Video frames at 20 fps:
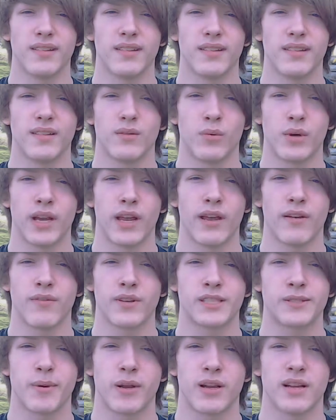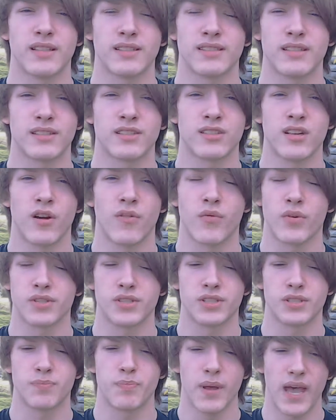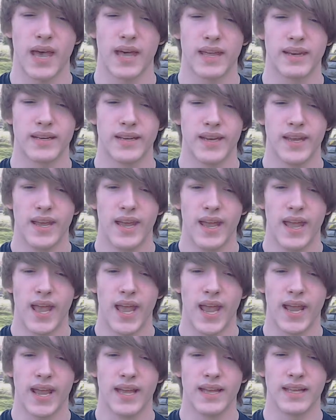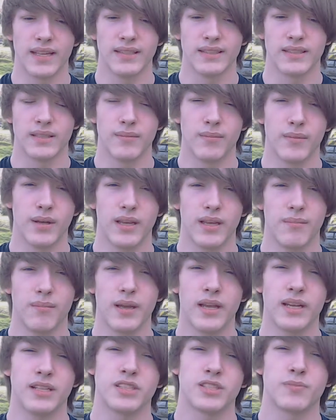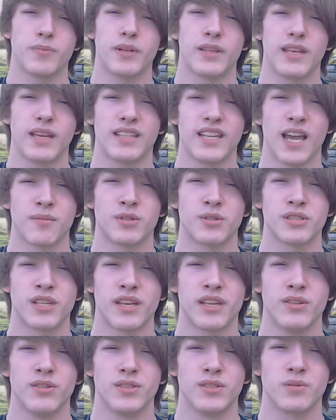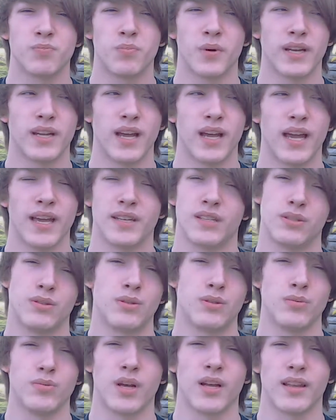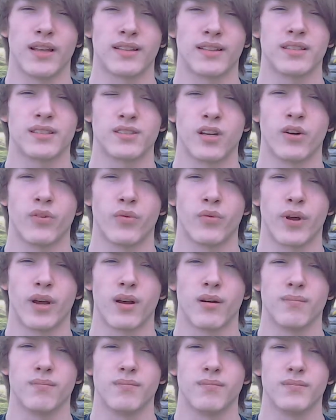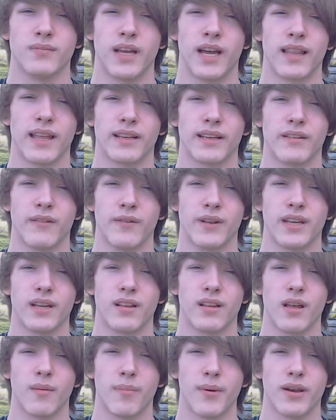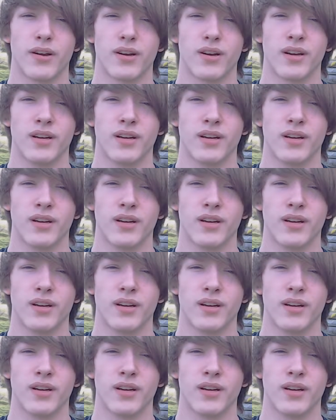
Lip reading: what I've experienced, the software is just bad, and it may just be the adapters I use, but I do not like the software. I like NVIDIA a lot better.